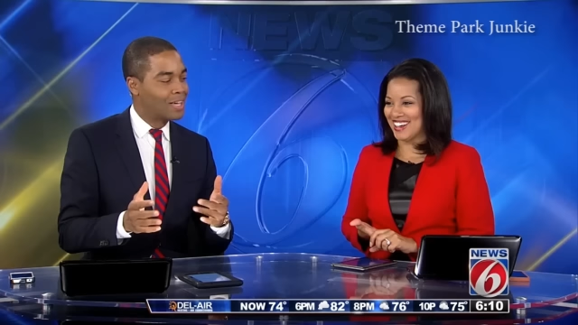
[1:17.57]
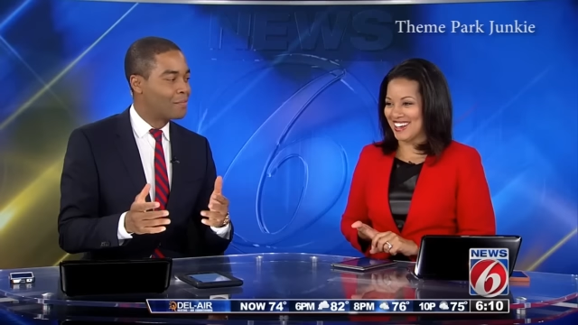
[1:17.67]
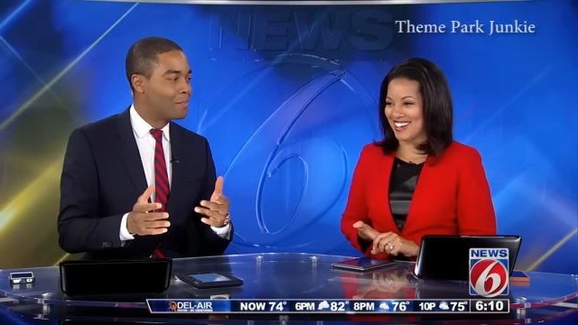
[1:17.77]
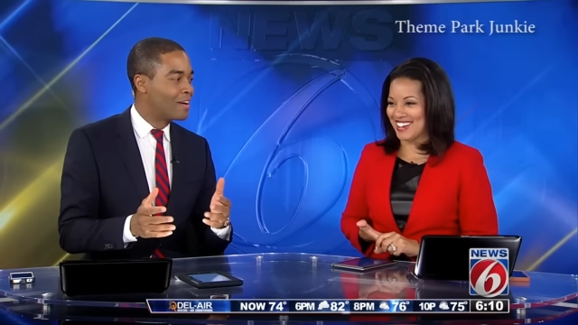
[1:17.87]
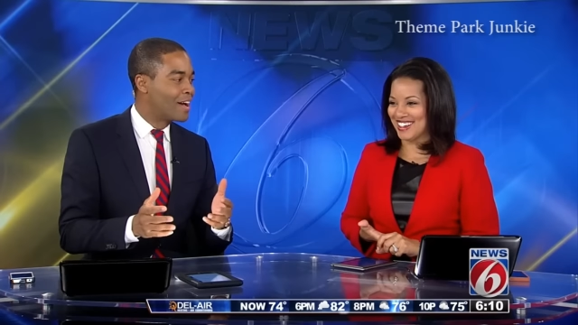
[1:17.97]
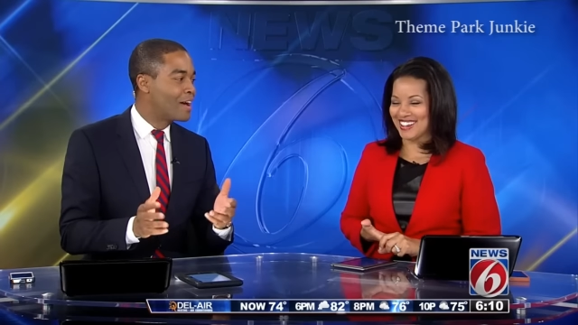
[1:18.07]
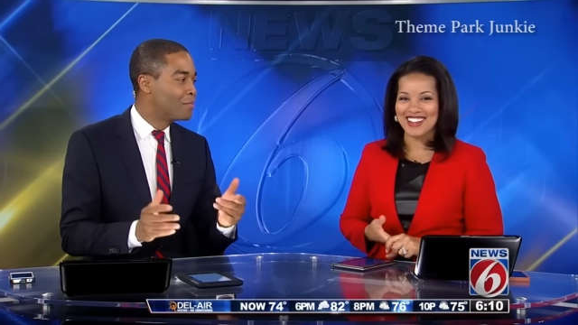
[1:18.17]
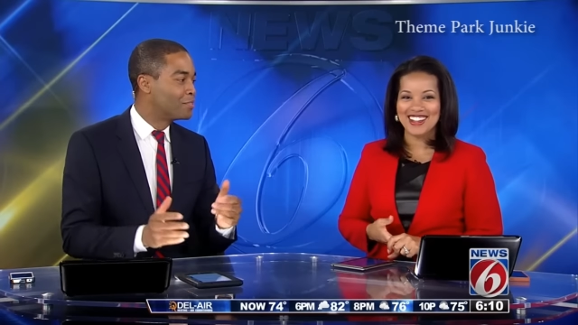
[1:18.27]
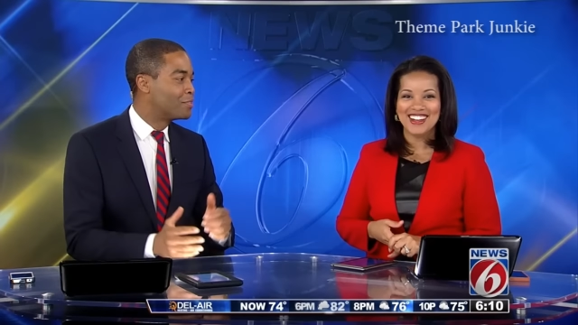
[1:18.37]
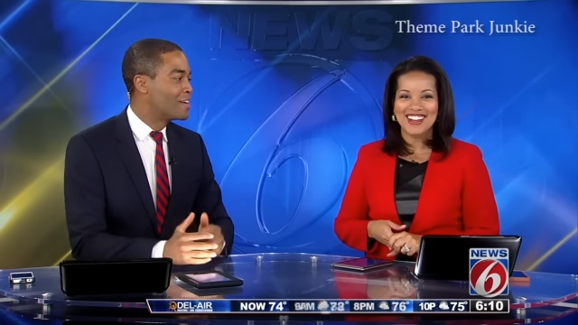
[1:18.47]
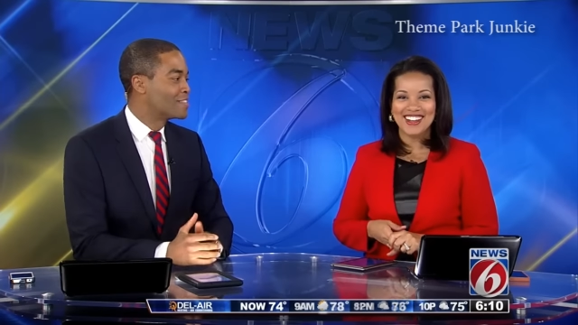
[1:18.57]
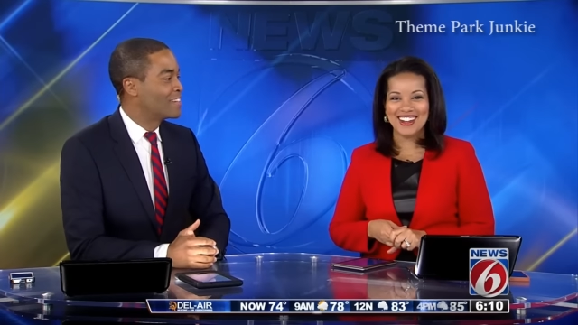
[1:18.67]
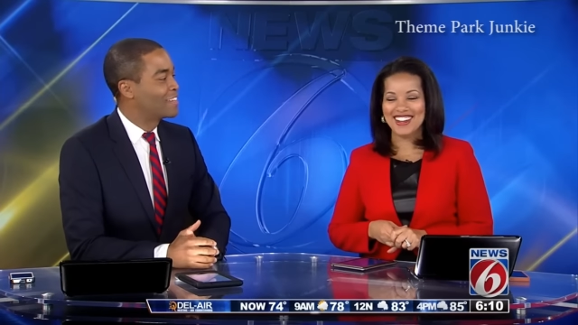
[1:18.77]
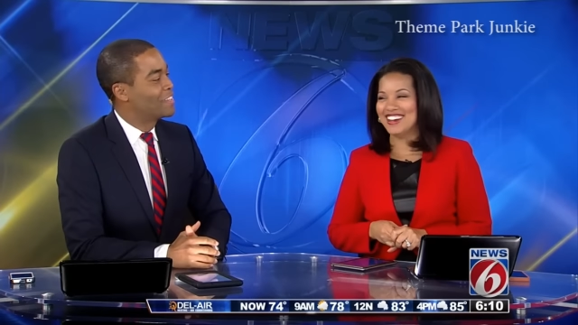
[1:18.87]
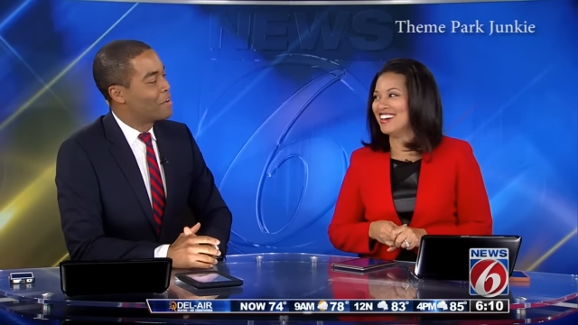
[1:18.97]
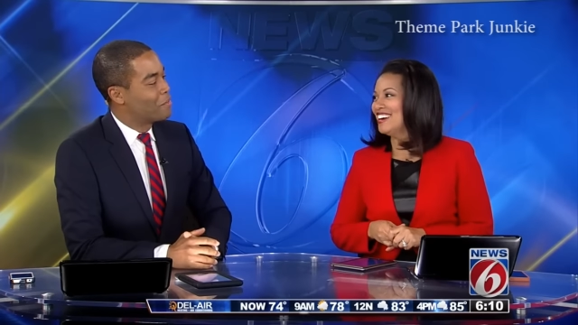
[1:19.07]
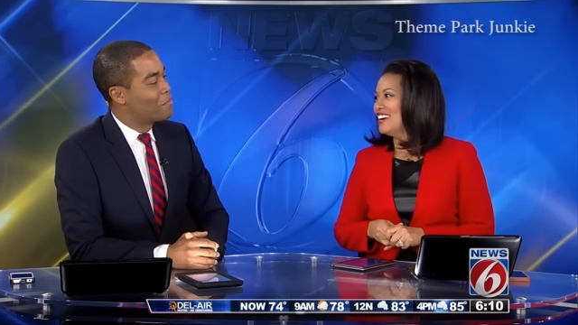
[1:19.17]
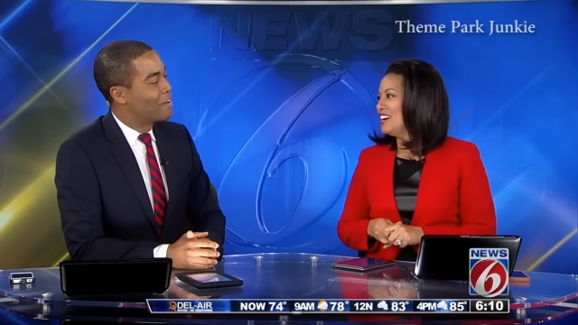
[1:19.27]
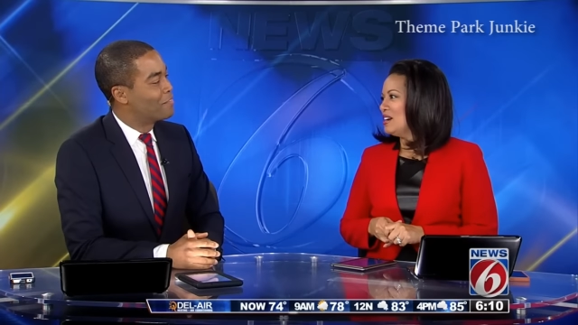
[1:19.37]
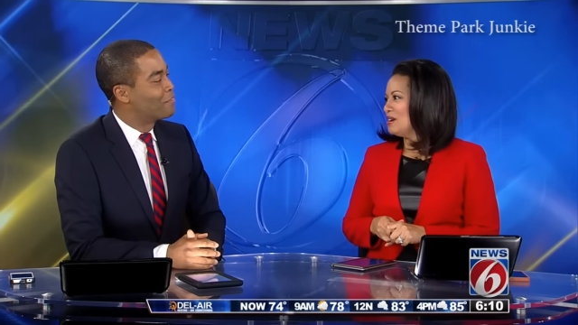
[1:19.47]
Speaker 1: everybody. I'd run through the house tickling everybody
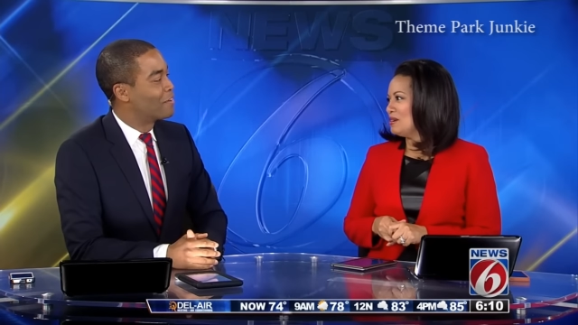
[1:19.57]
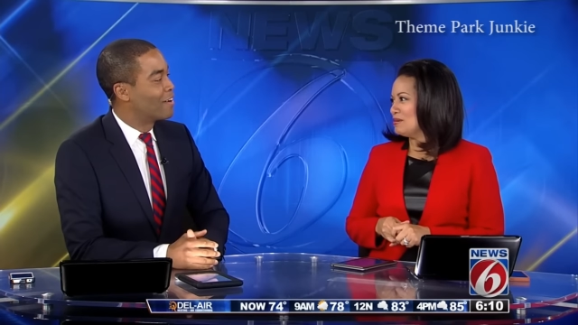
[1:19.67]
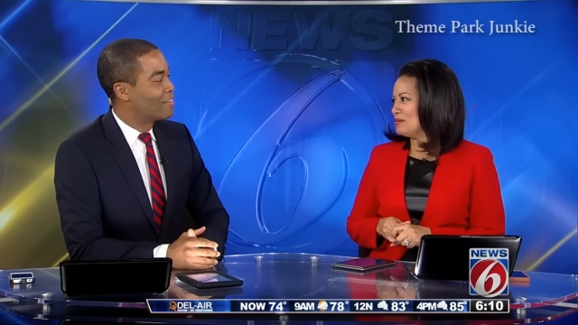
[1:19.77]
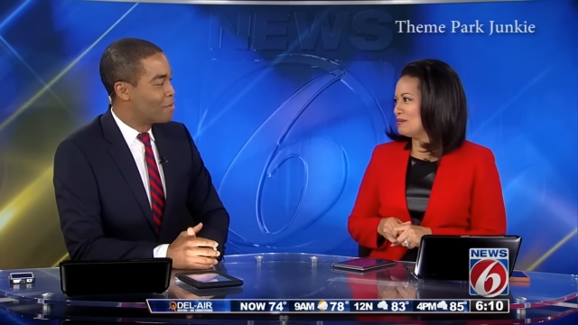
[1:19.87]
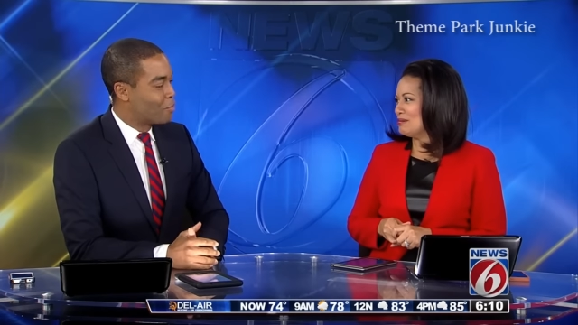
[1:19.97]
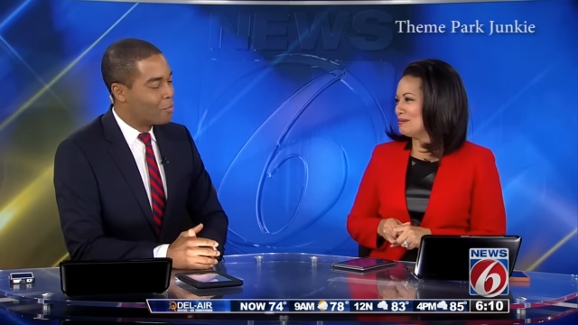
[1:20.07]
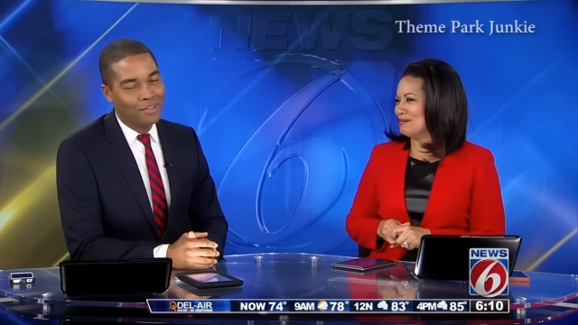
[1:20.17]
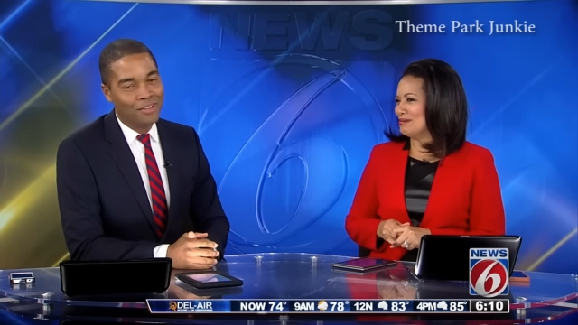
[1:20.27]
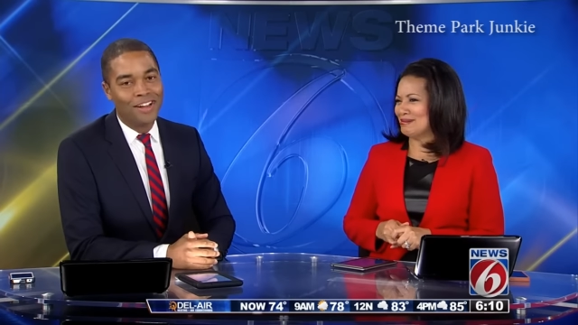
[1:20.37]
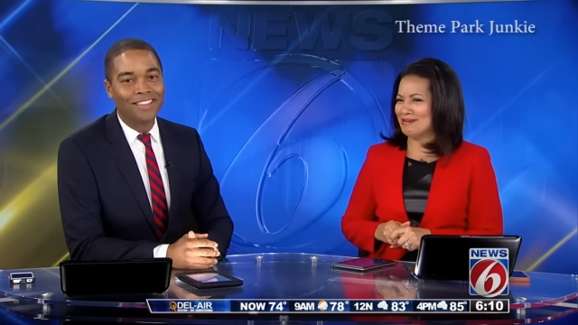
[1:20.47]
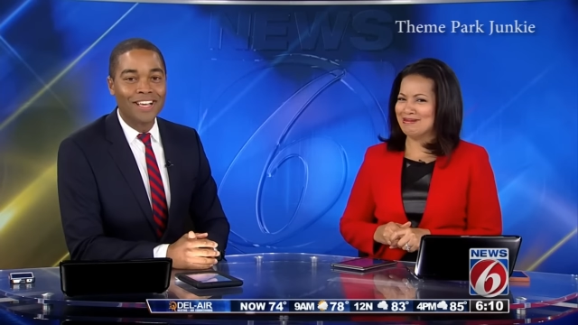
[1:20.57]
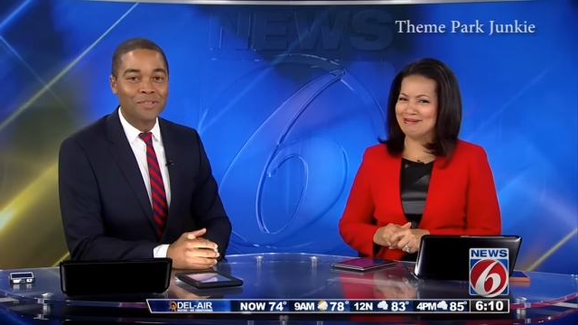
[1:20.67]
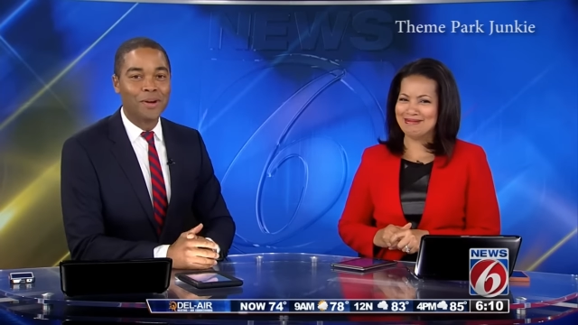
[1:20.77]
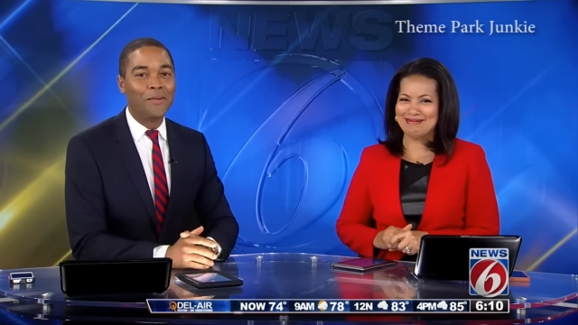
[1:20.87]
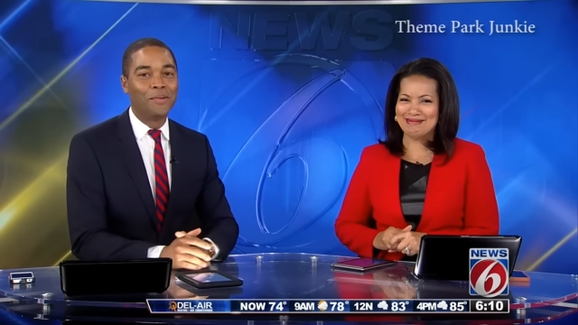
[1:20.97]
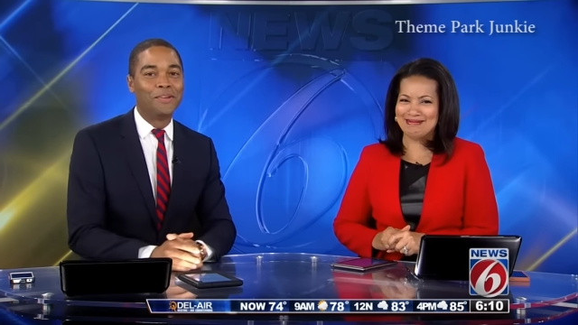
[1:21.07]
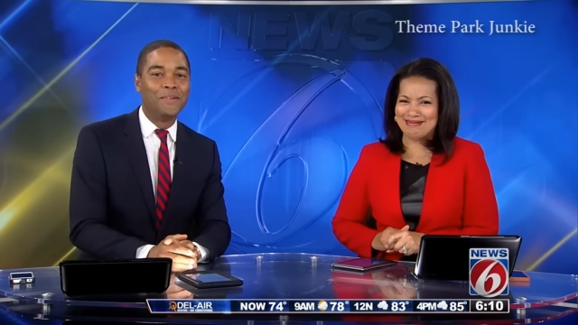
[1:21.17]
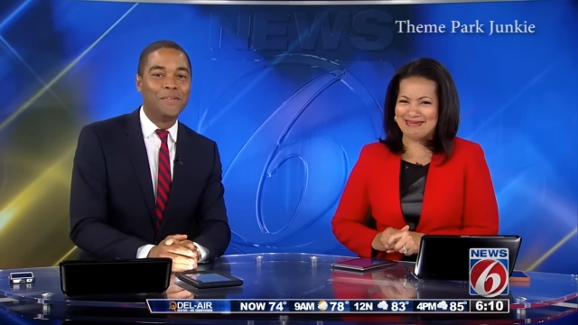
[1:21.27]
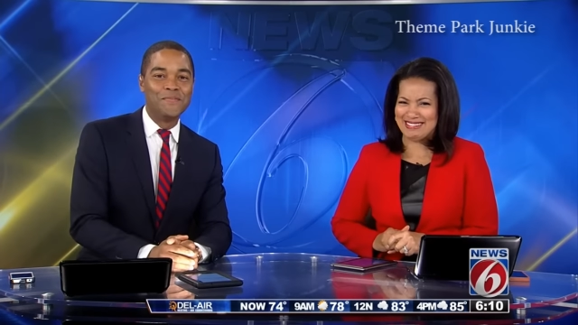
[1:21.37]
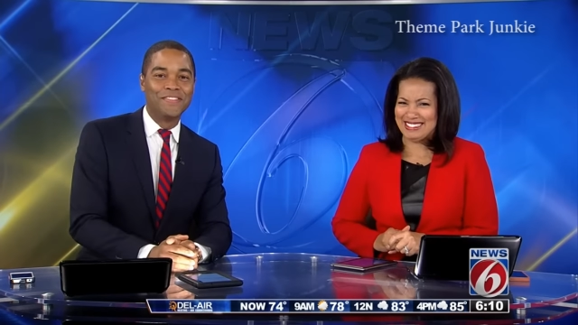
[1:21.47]
tickling. and figure out if they're real or not. That's not what I would do.
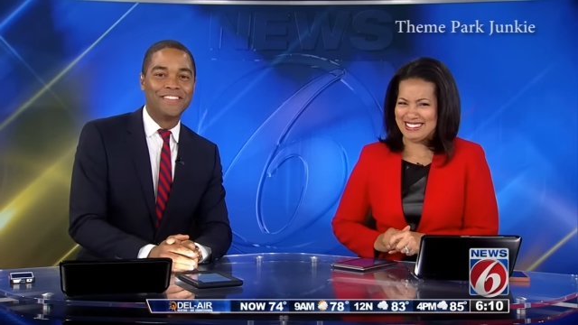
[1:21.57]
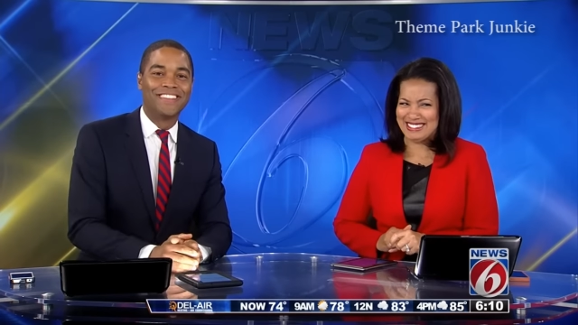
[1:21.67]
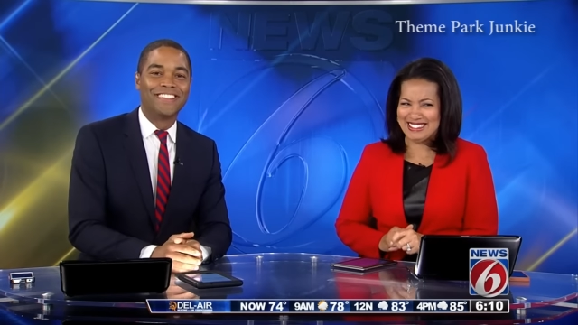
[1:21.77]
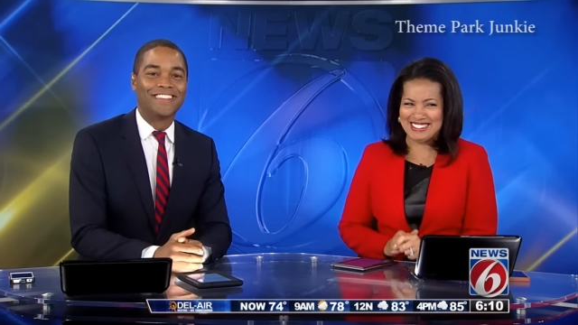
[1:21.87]
Jason.